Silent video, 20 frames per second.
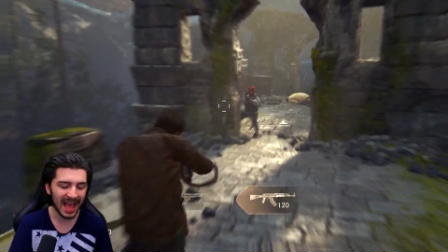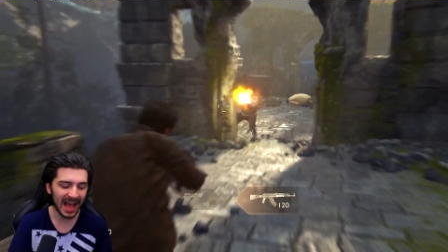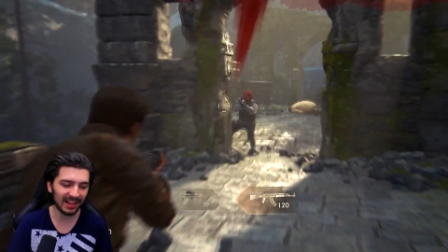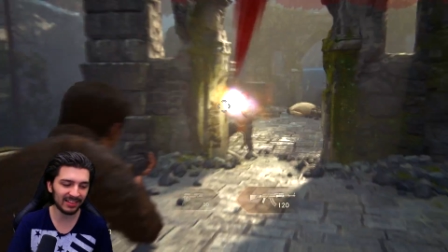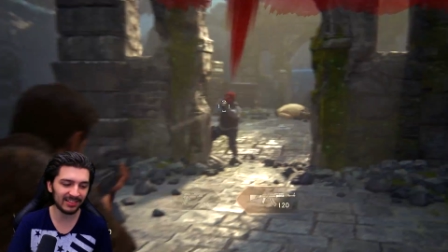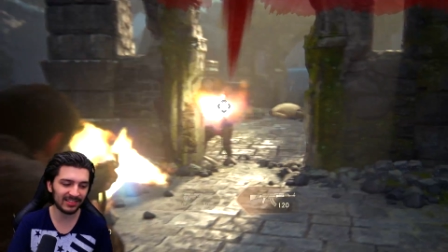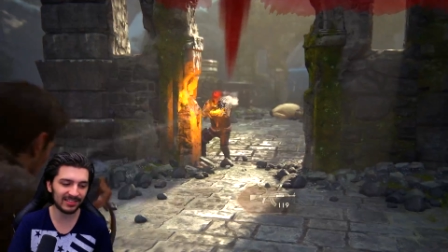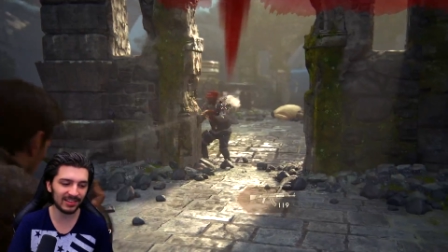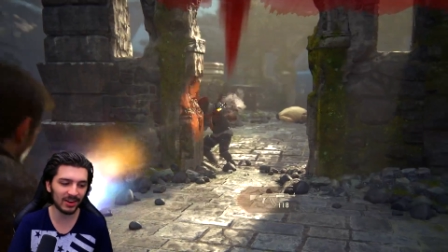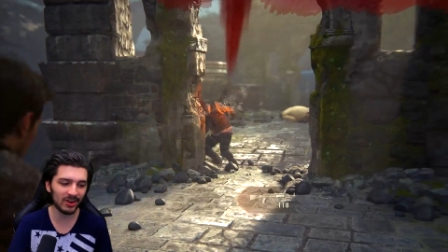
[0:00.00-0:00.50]

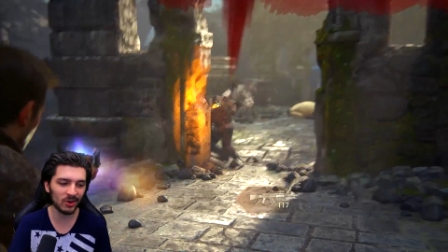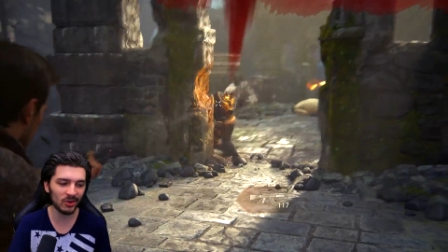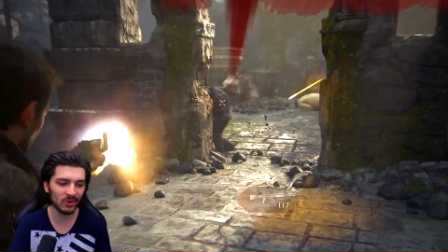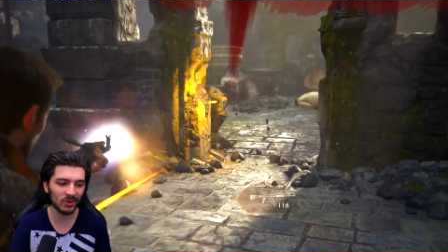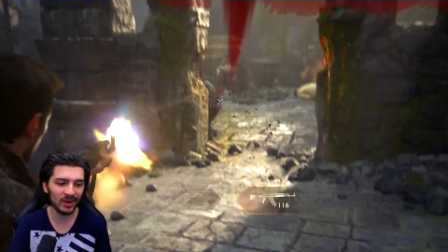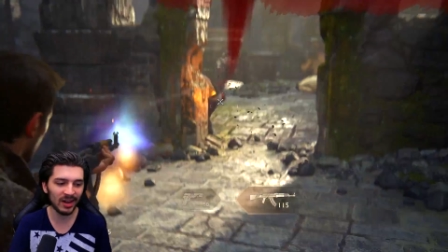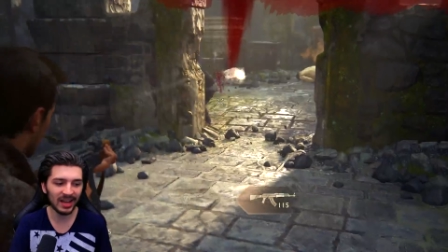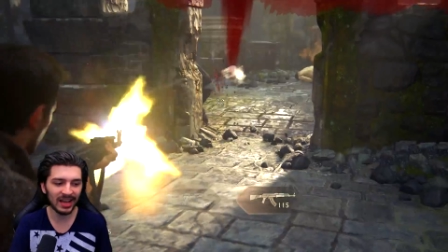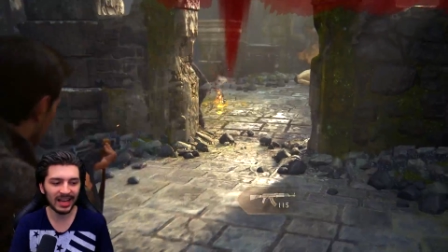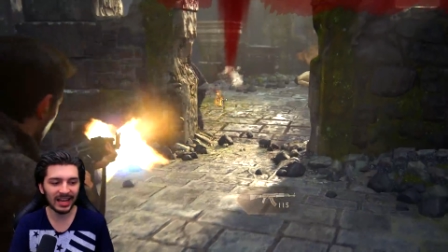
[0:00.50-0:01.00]
And
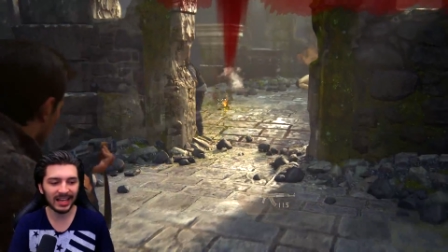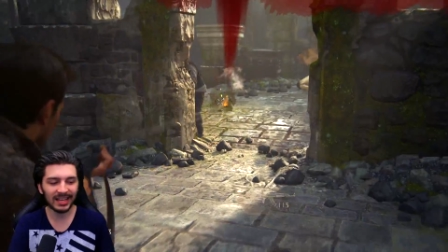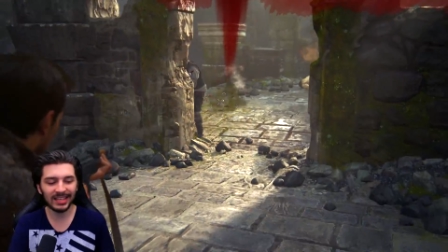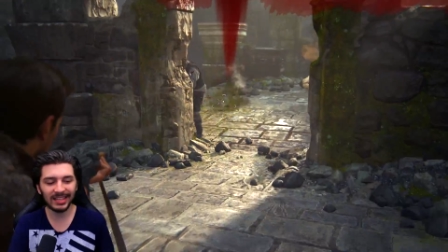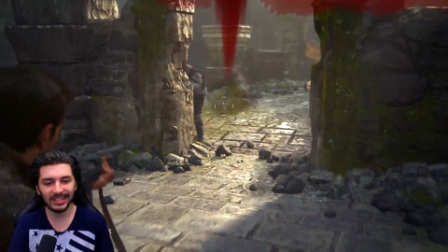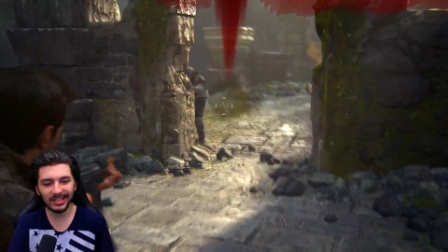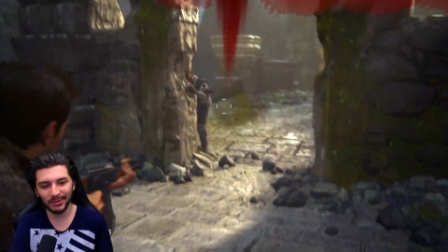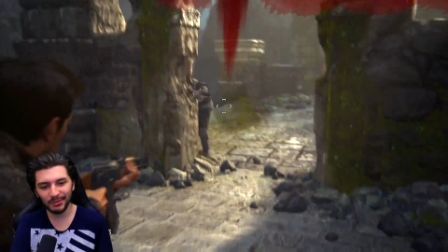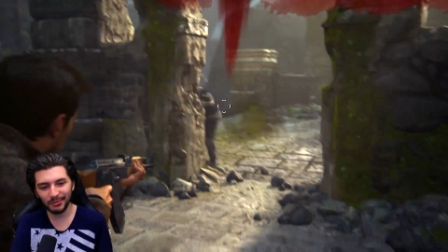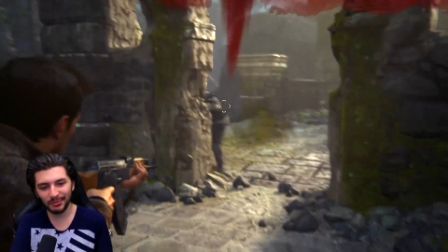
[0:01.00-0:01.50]
so
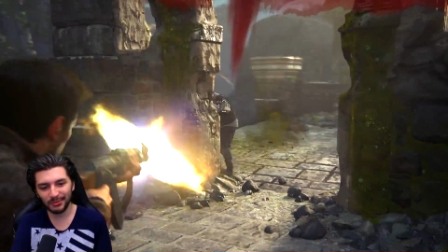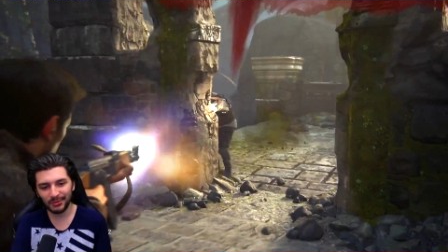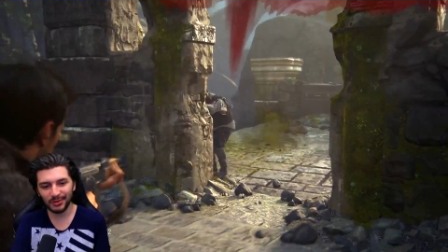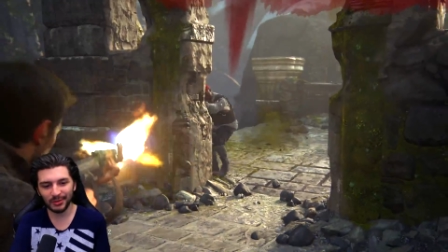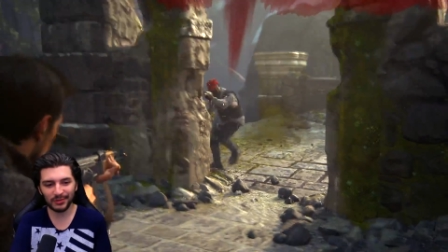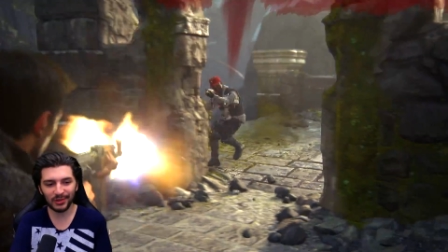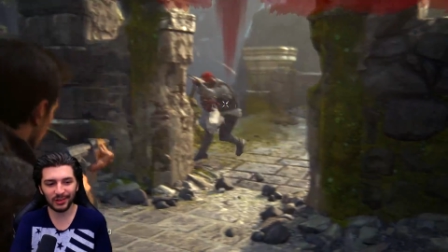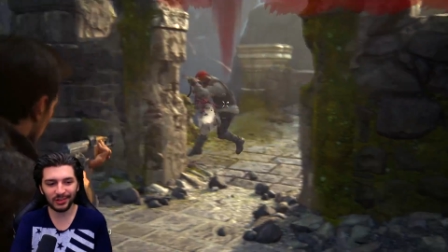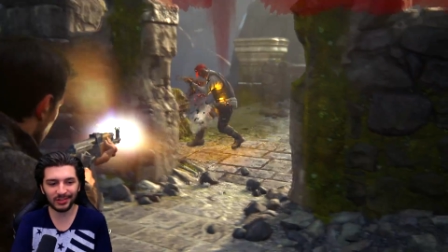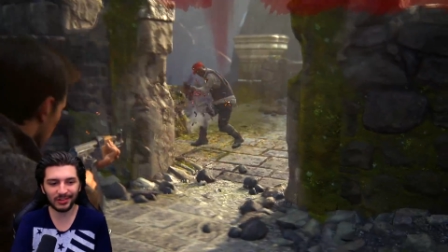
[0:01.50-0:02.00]

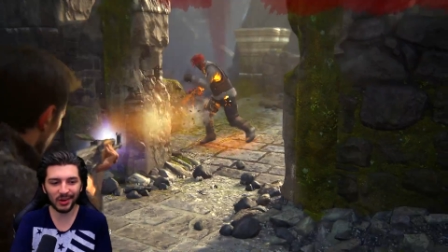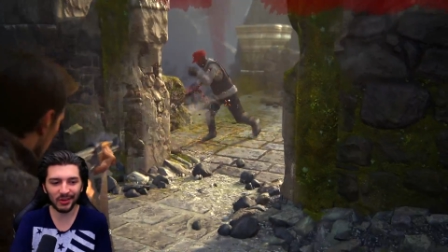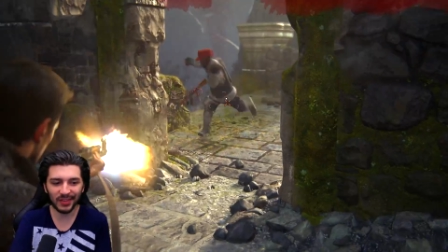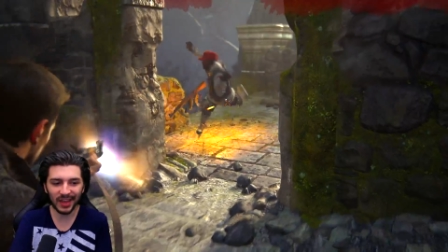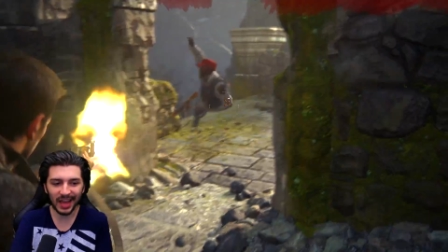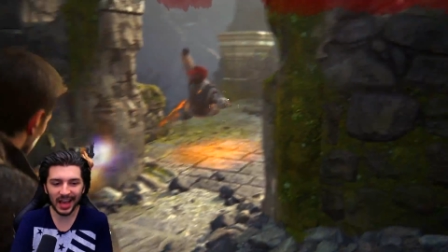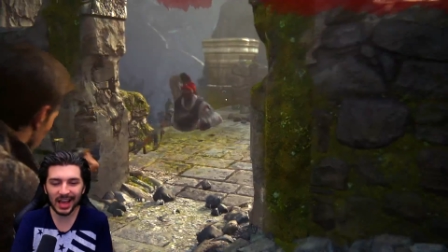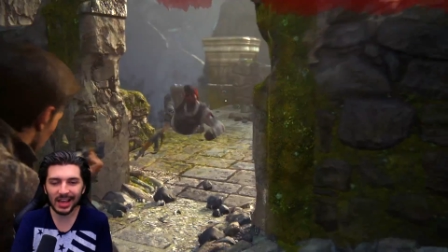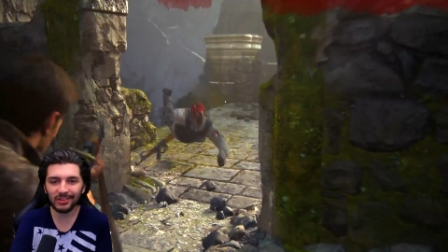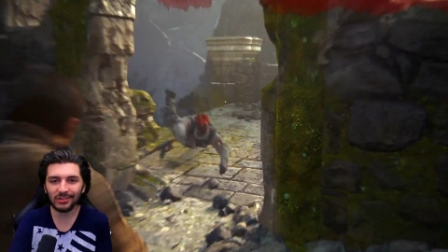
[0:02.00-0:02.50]
You've just got
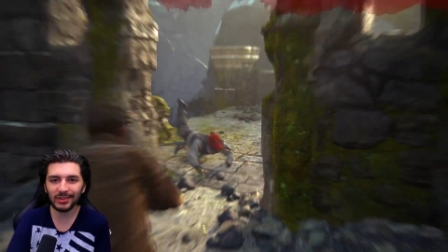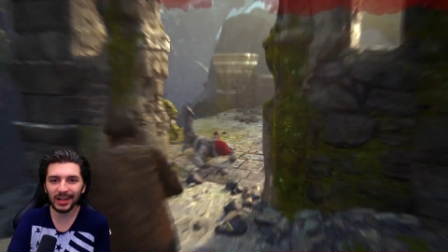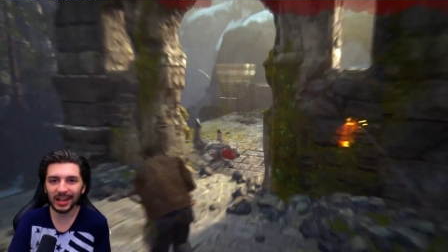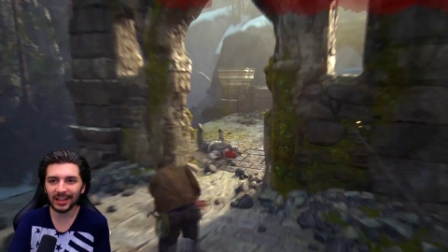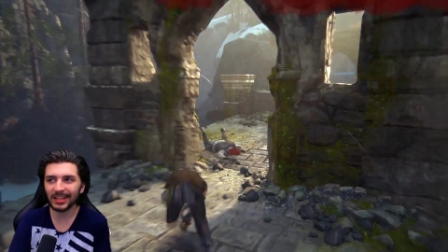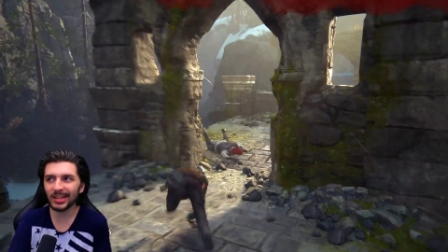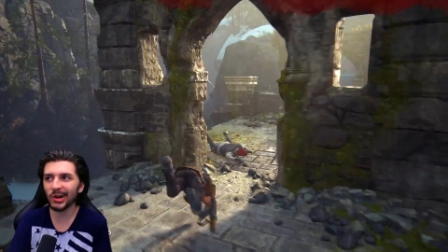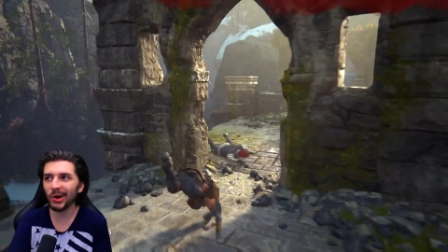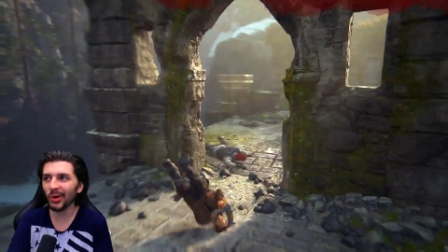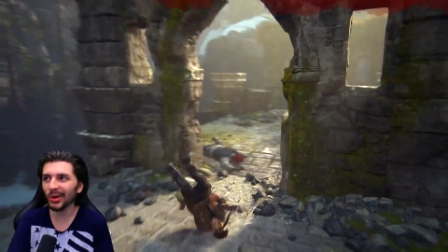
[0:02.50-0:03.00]
the issue
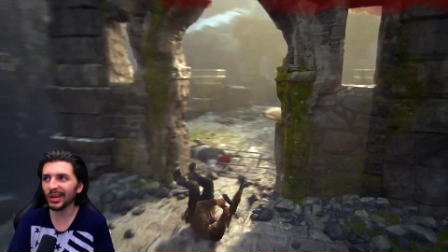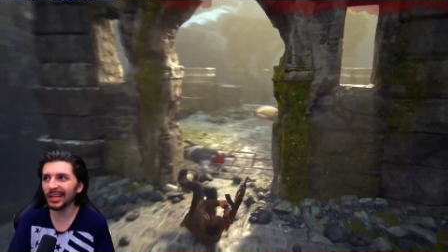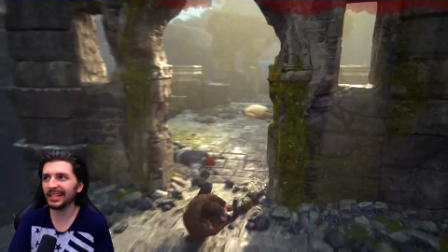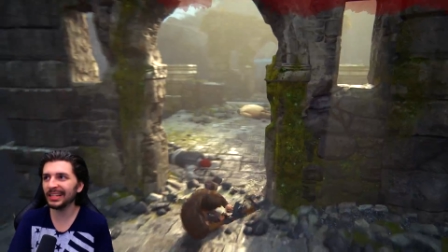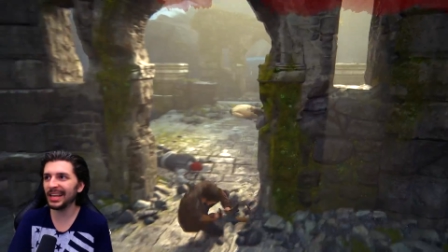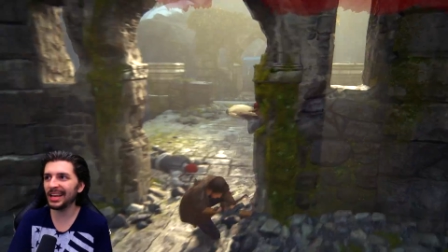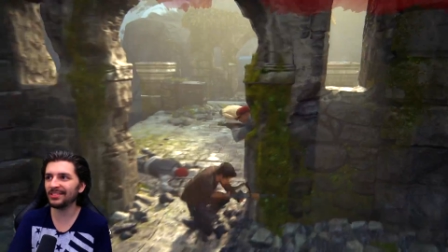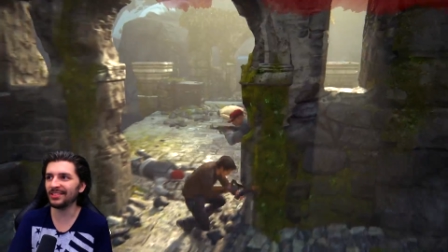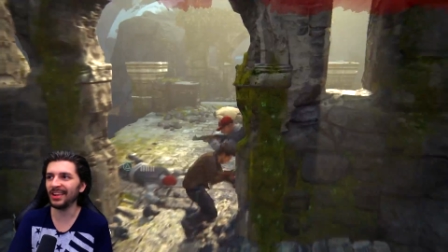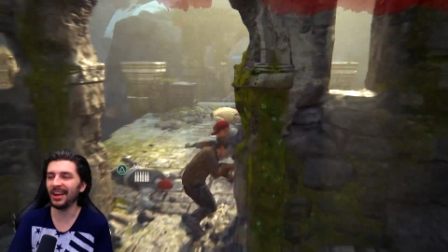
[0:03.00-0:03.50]
that calling
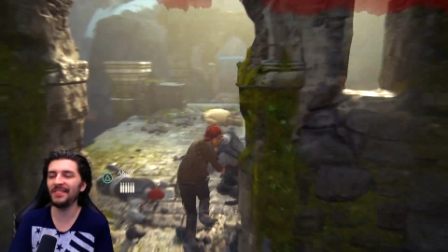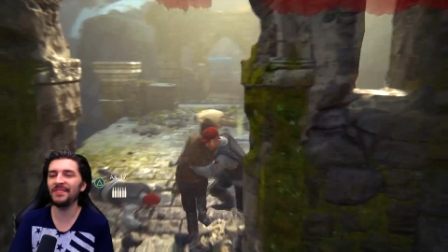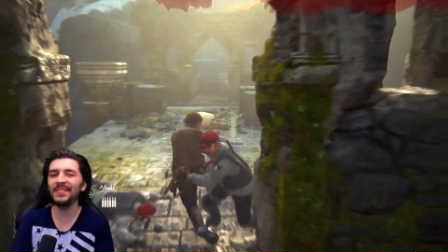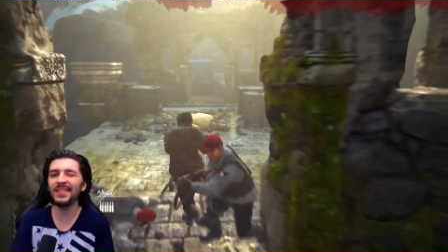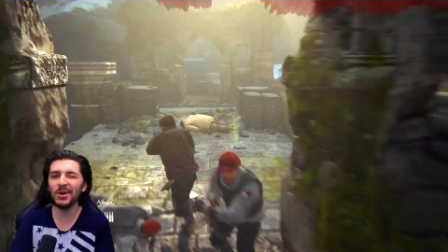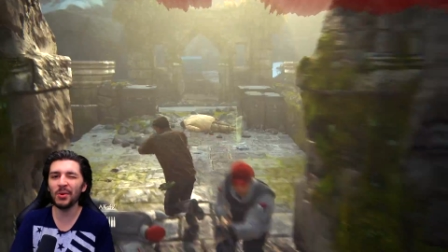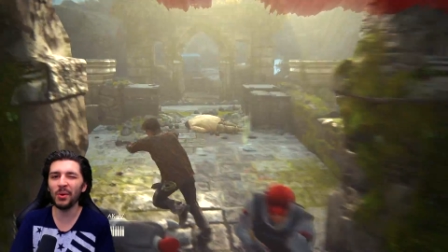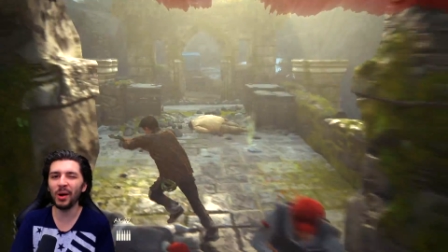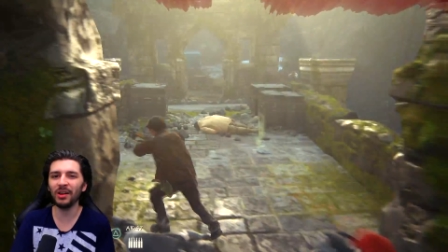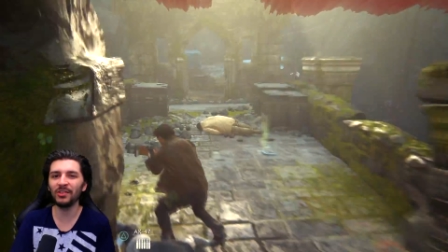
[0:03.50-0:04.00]
this a
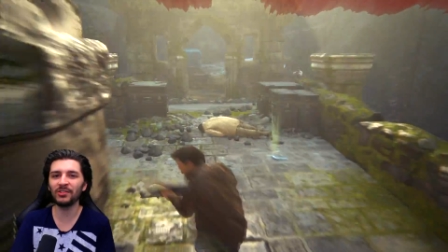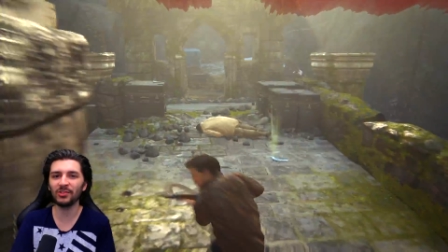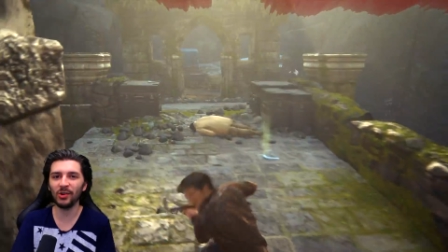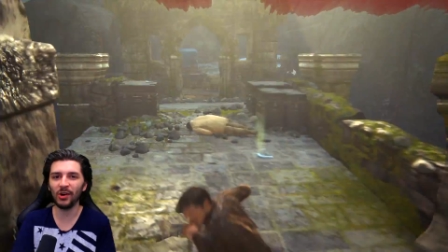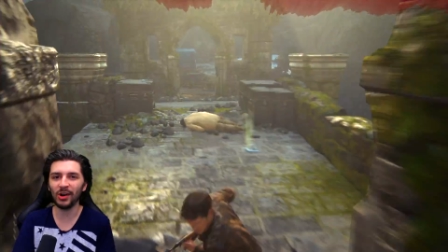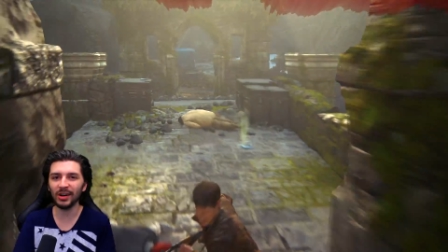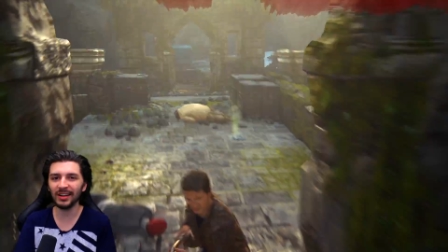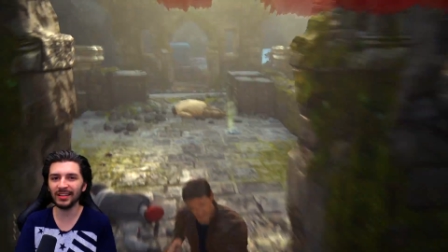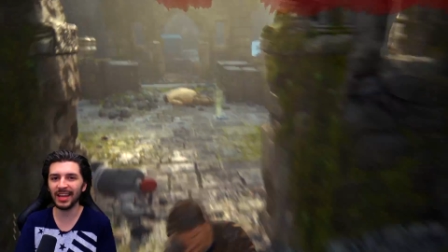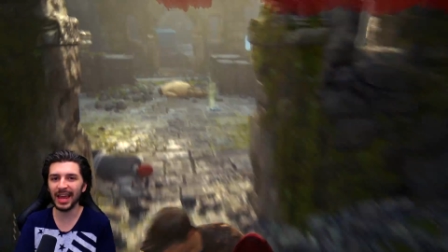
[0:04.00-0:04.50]
new
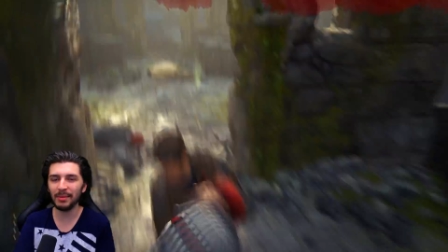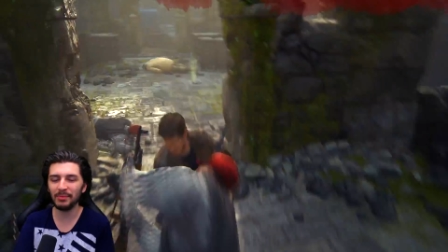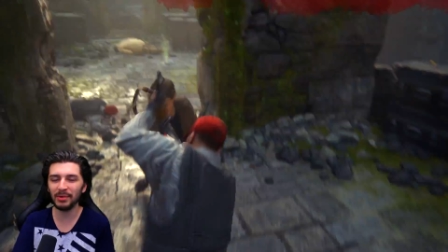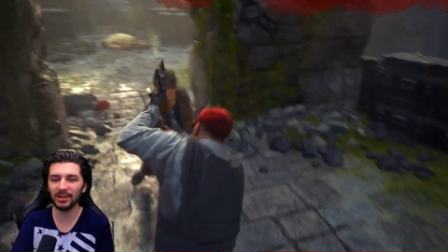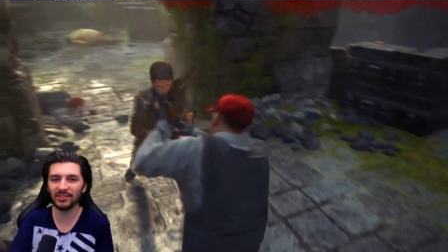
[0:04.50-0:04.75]
Uncharted game,